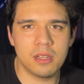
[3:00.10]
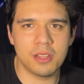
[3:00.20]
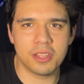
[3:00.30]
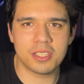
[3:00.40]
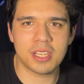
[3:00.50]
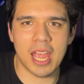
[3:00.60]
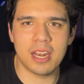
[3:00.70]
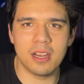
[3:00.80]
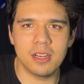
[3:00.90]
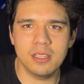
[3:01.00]
the
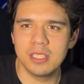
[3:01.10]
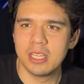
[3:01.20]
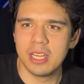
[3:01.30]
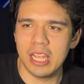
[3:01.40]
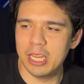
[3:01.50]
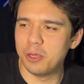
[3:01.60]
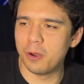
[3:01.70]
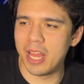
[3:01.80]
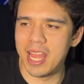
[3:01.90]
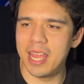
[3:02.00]
scanner in
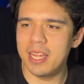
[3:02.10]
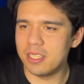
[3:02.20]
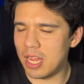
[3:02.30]
your hand